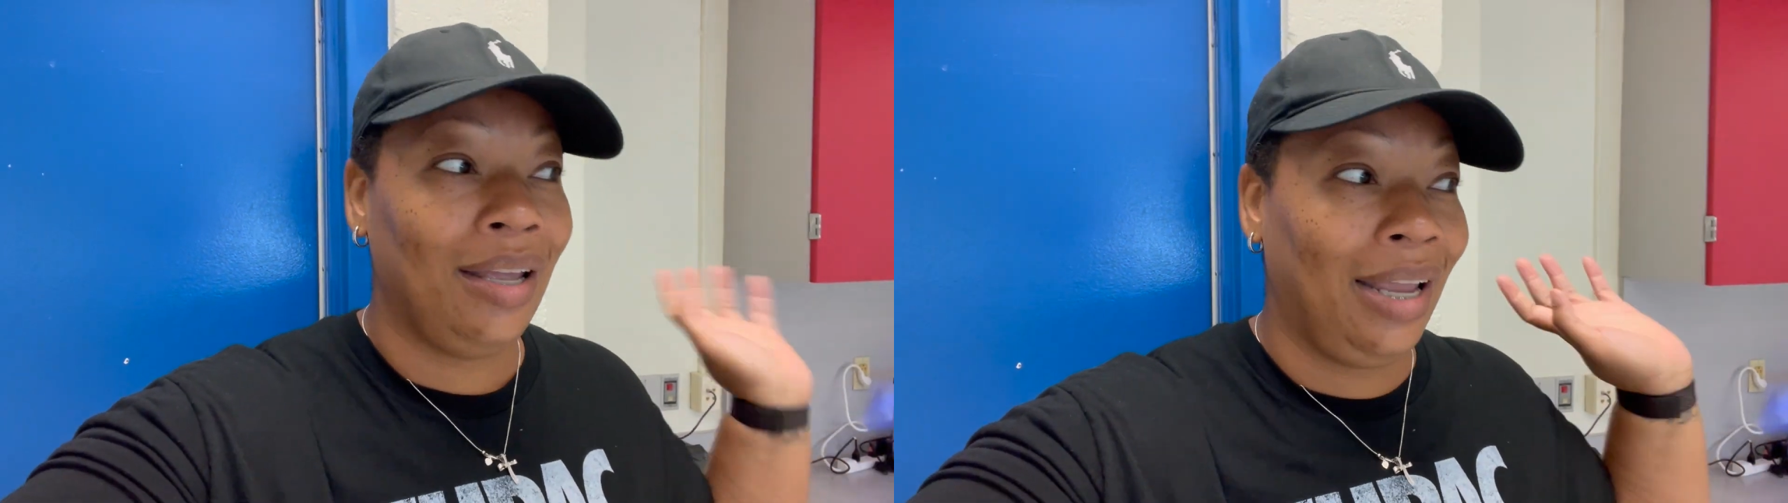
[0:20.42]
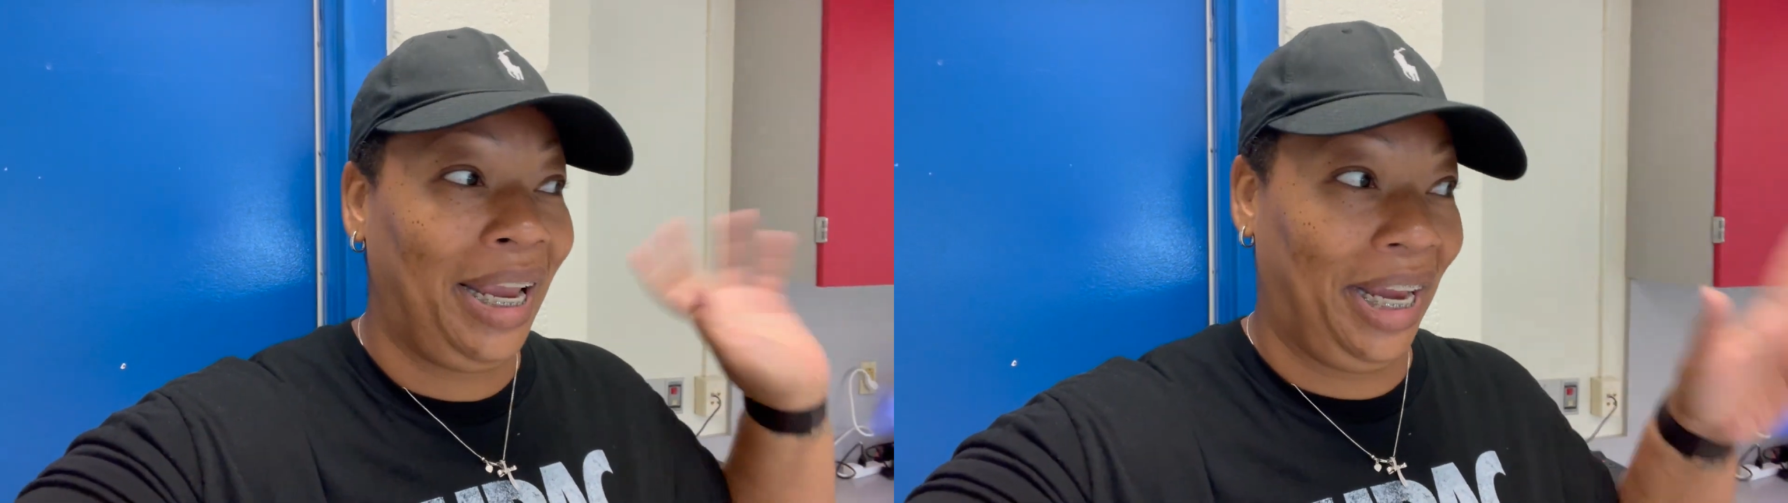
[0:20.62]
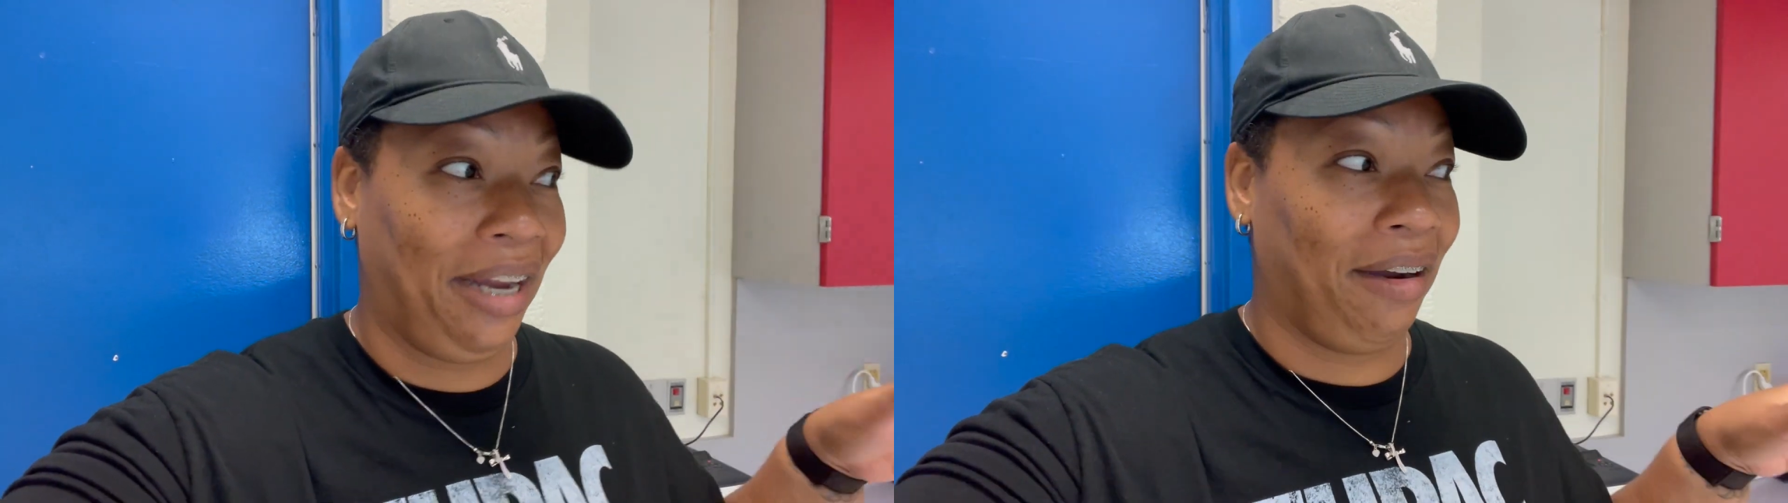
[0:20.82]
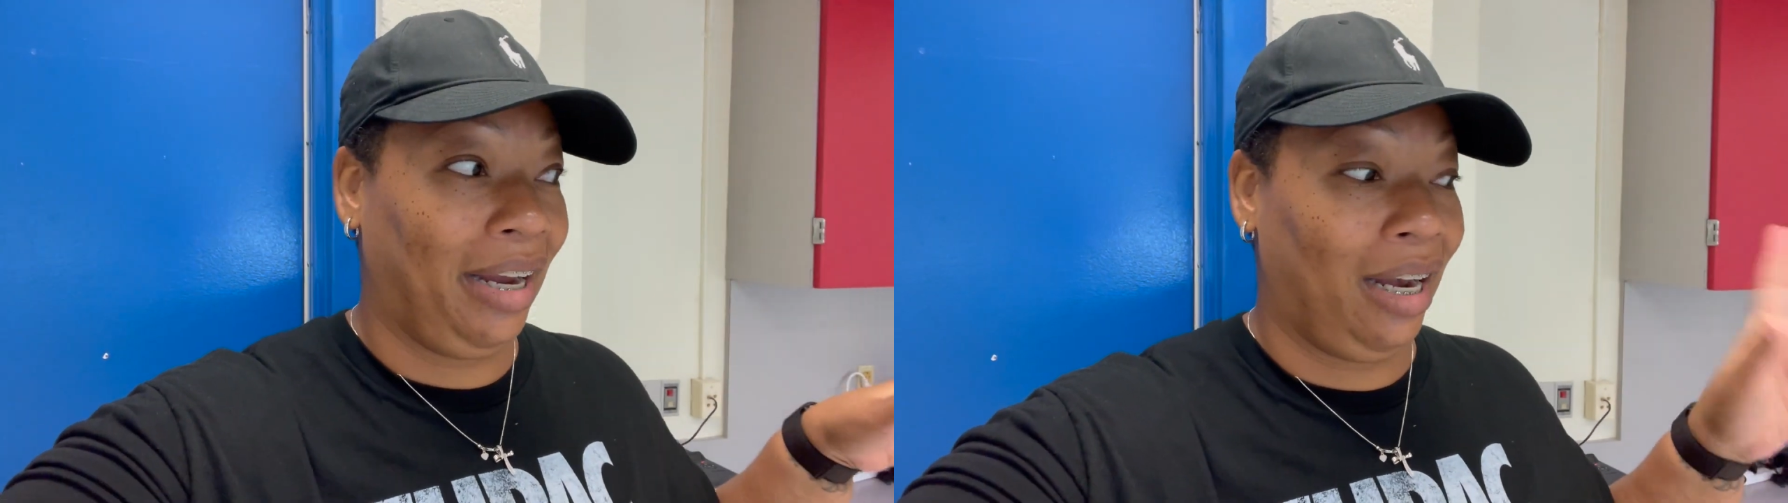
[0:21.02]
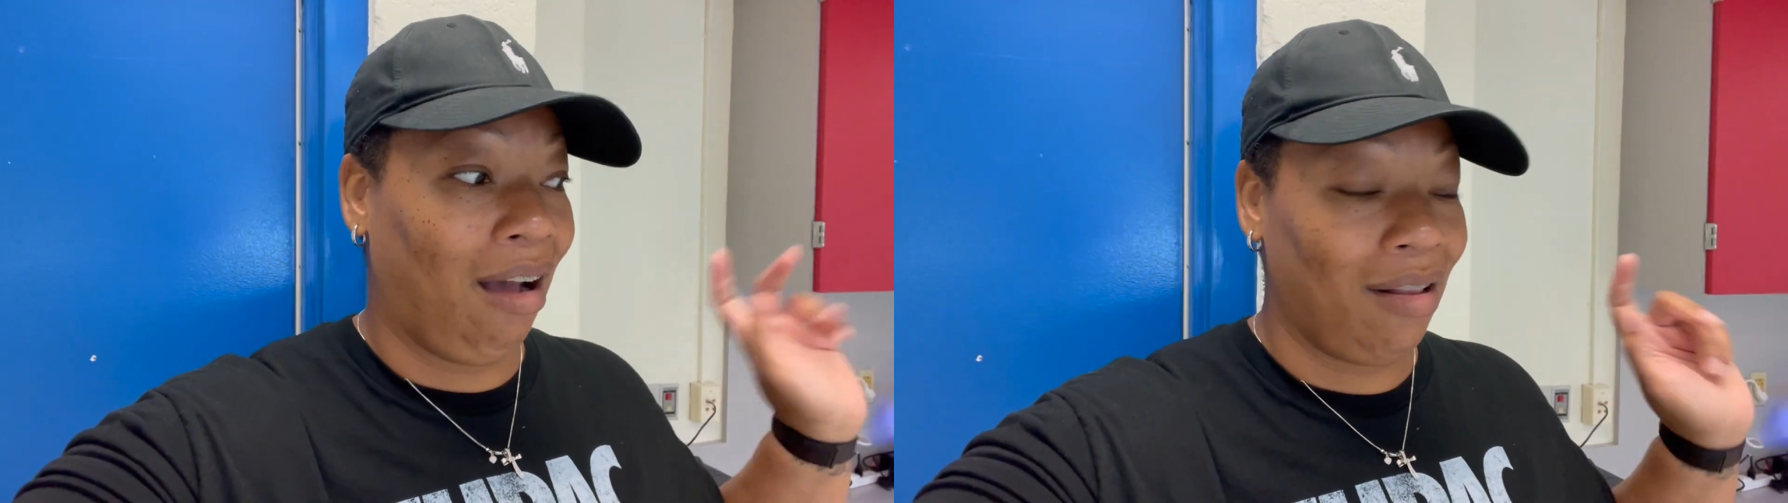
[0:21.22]
here
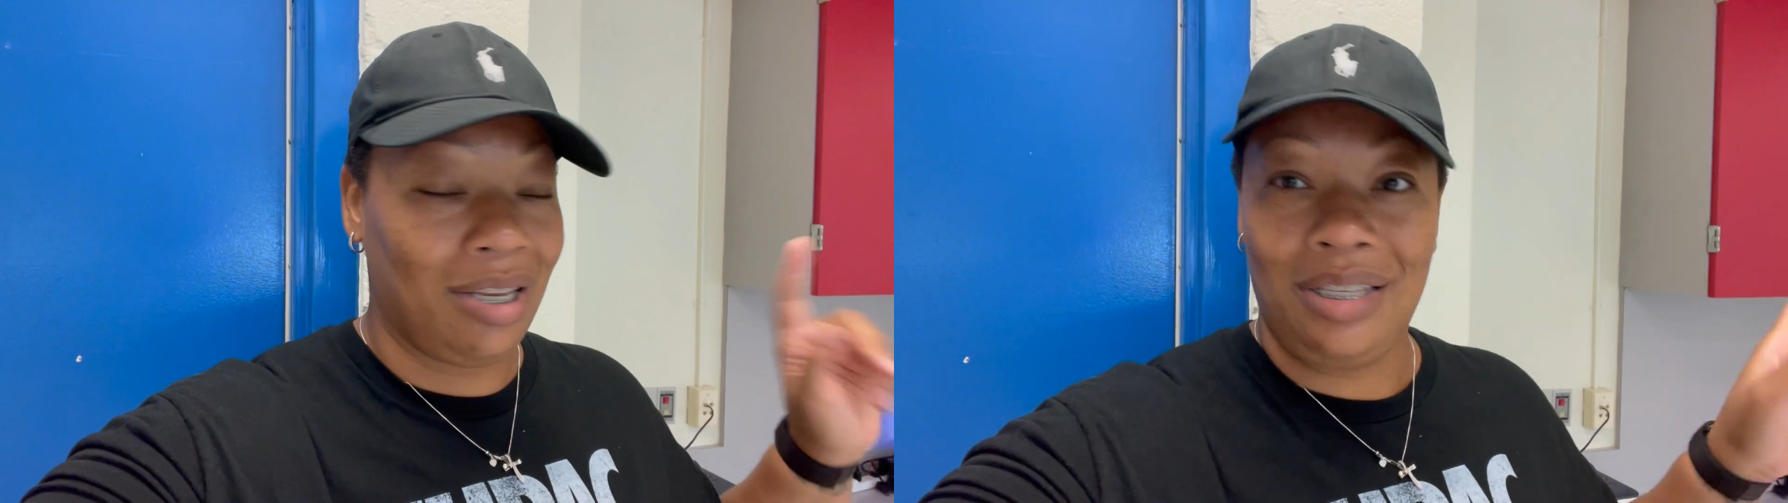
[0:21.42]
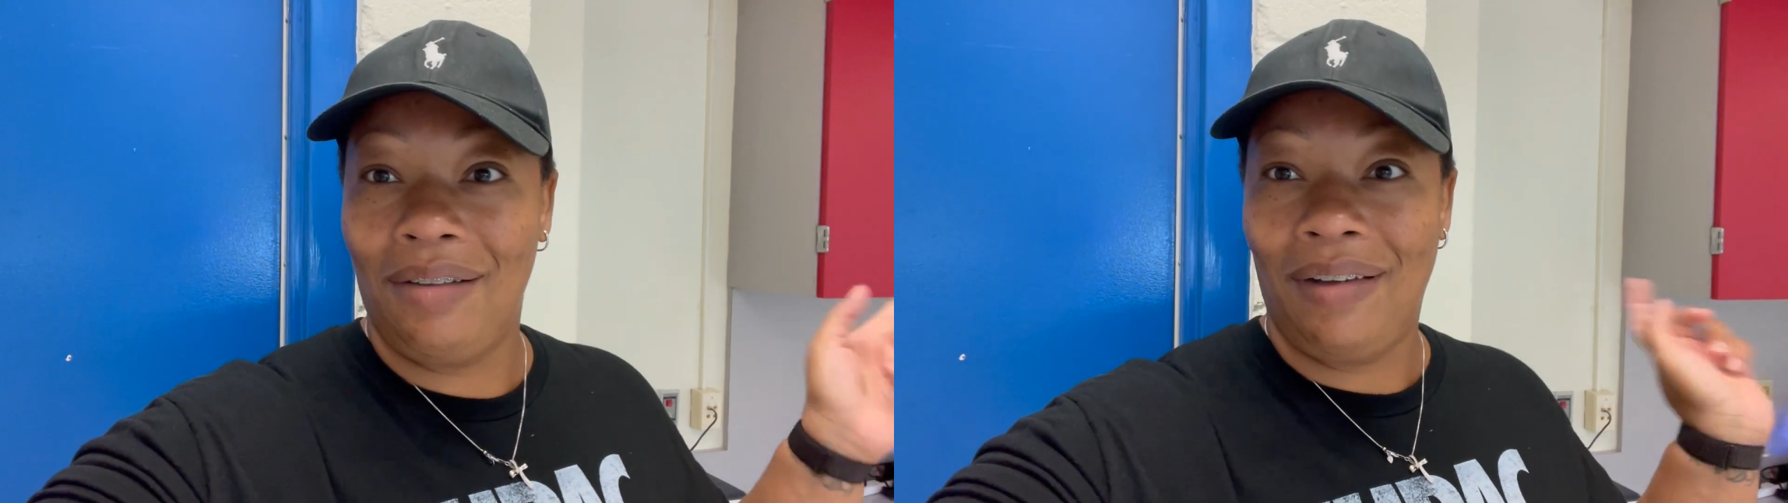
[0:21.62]
and all the stuff